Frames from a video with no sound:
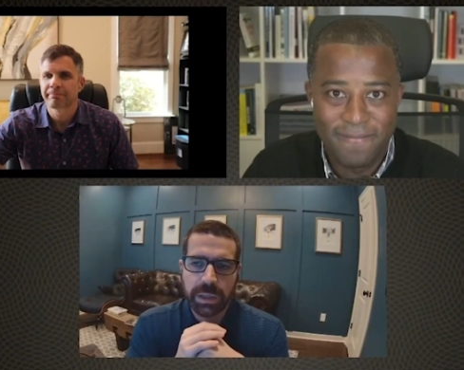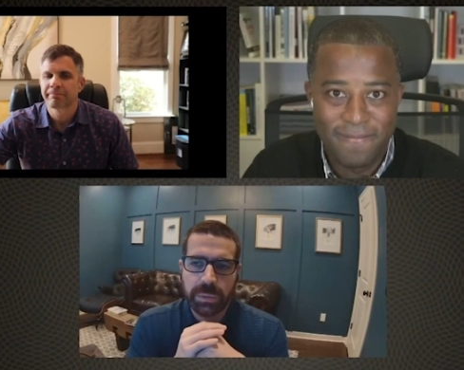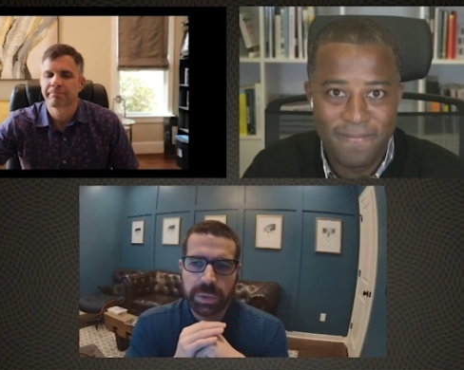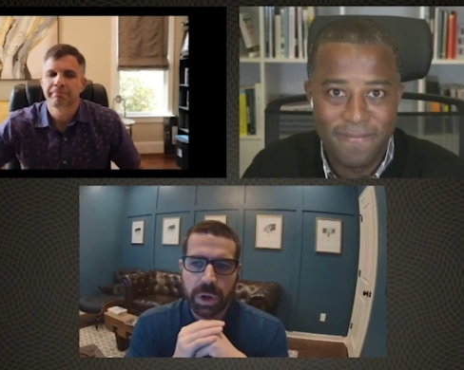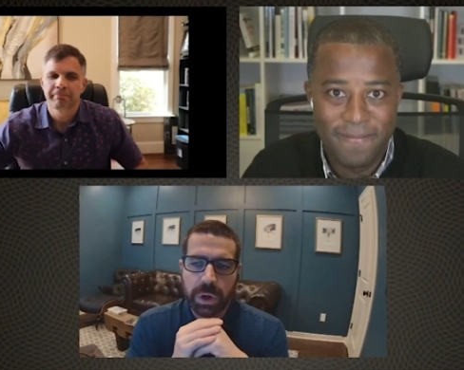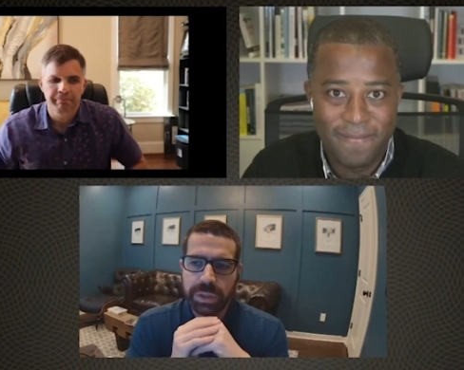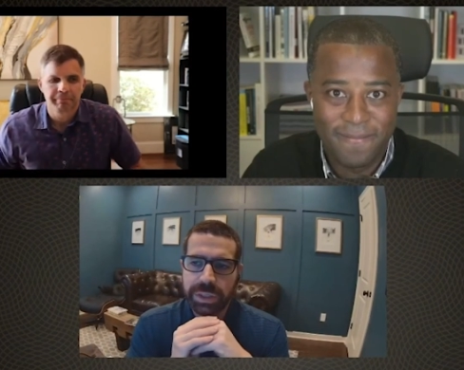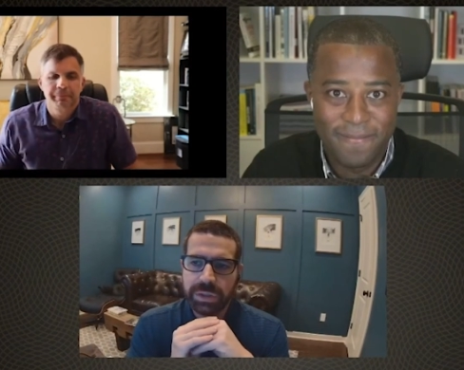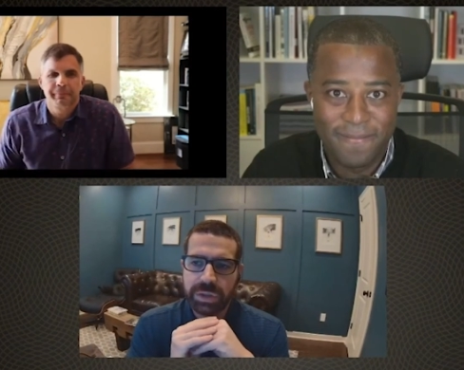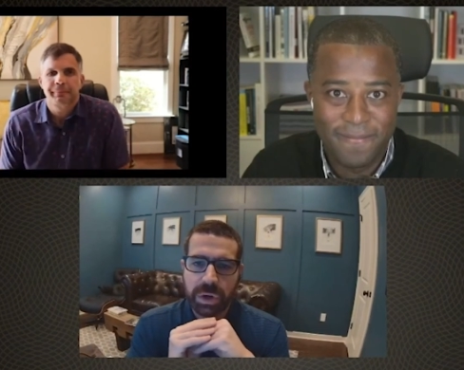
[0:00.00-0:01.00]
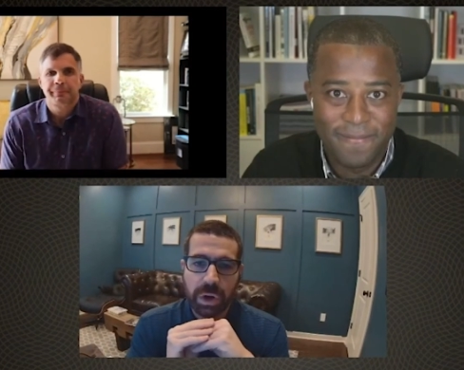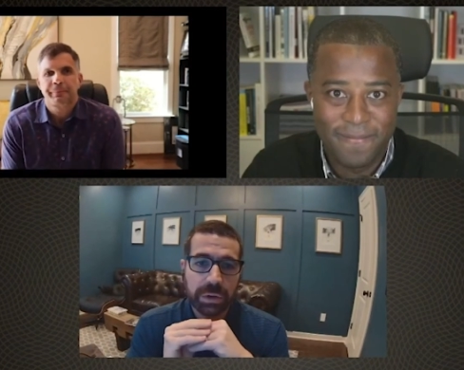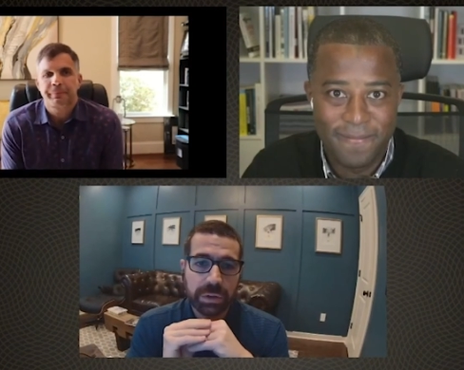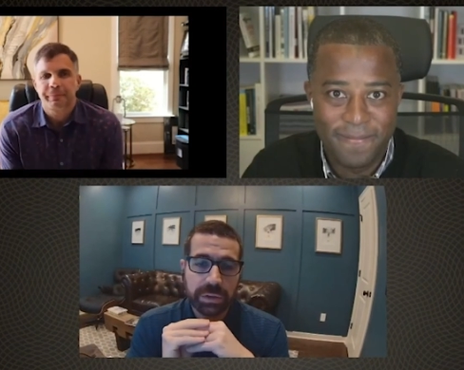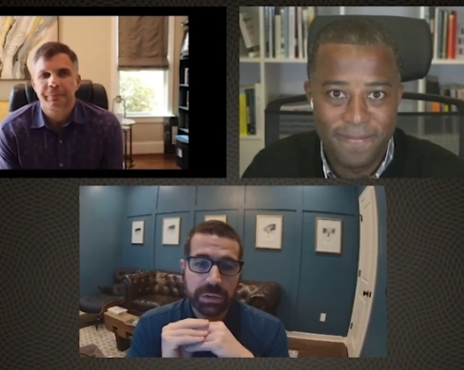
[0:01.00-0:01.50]
Speaker 1: we all didn't
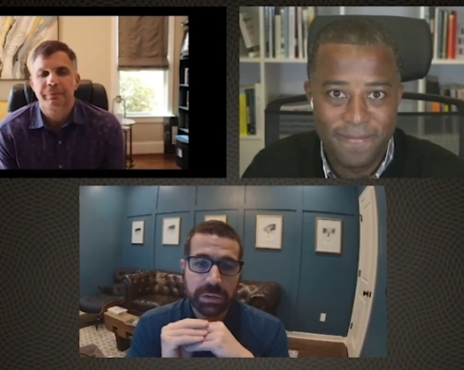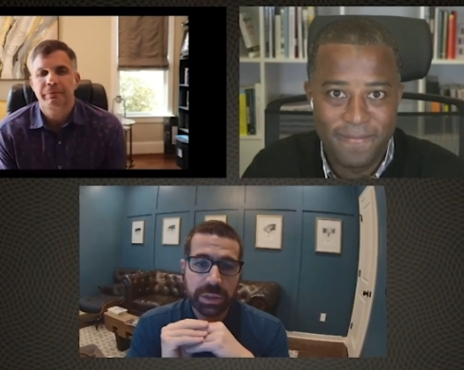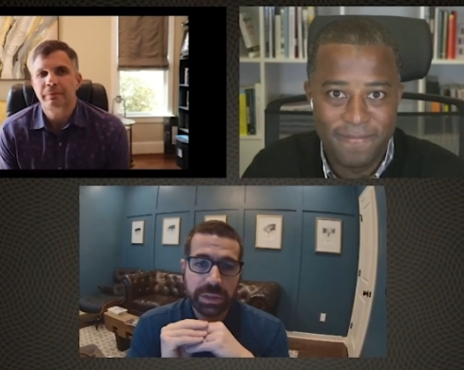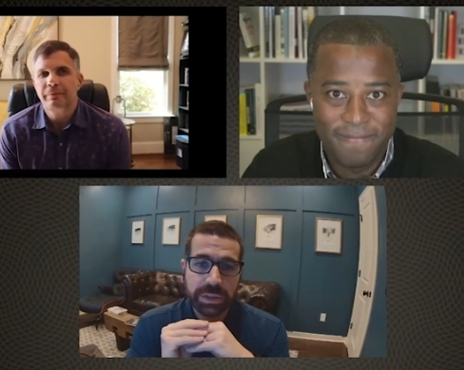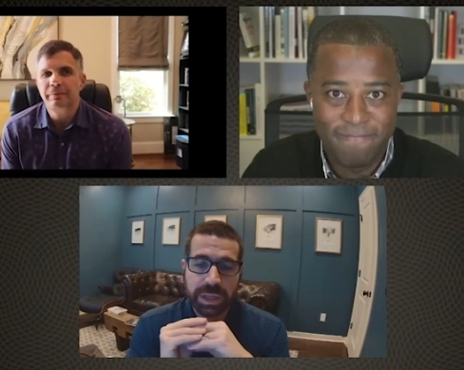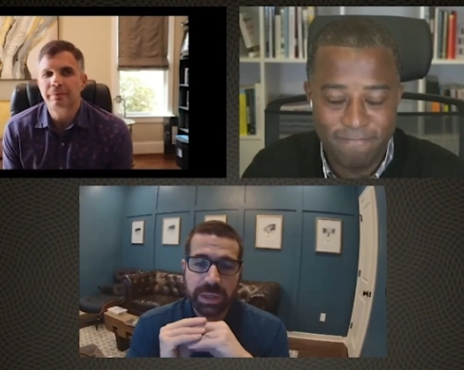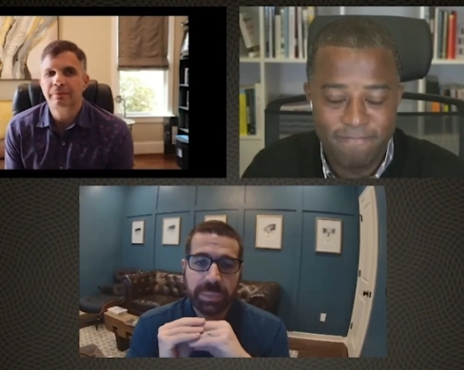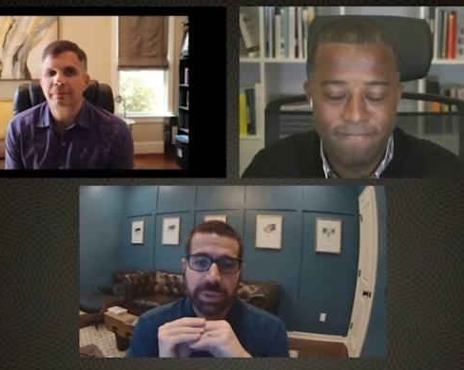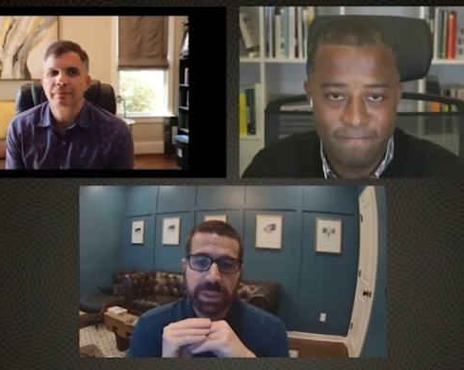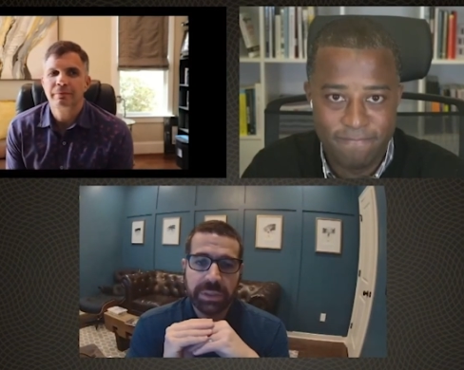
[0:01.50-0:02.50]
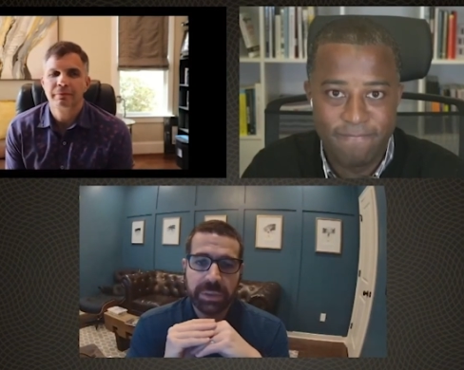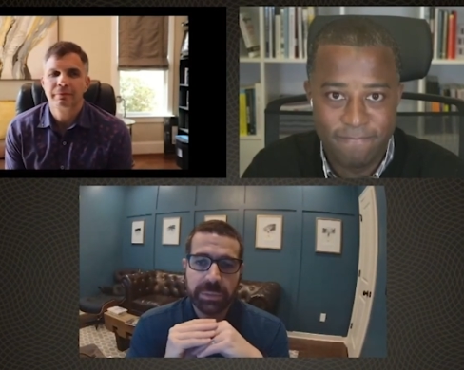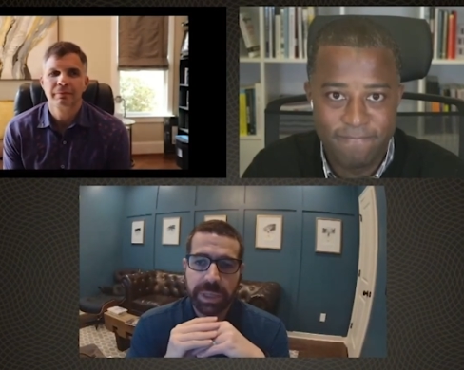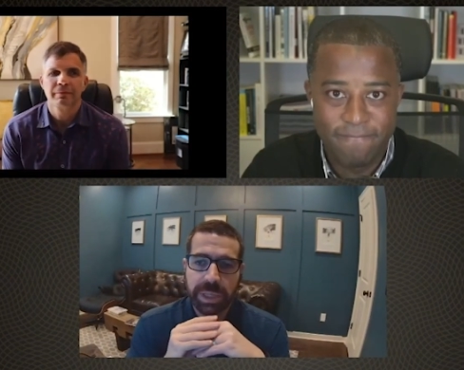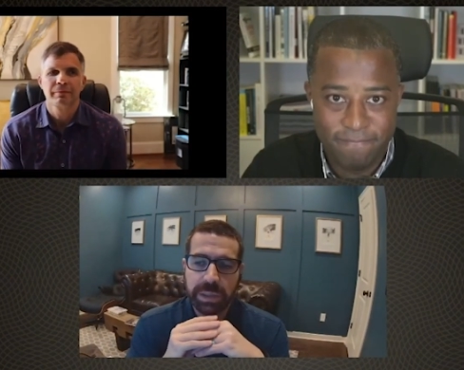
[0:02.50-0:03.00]
start in the same place,
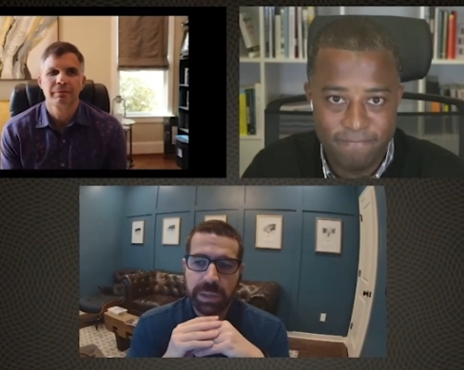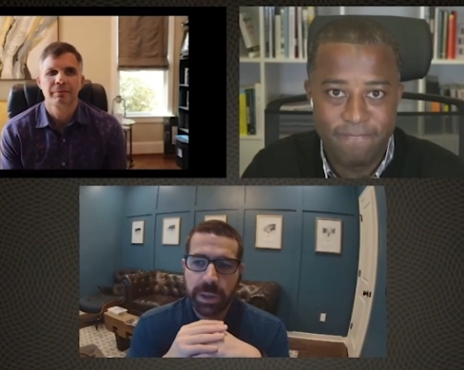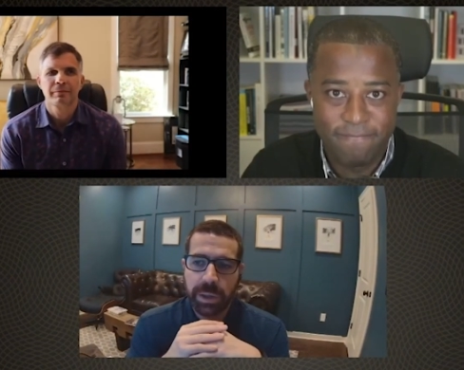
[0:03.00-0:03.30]
but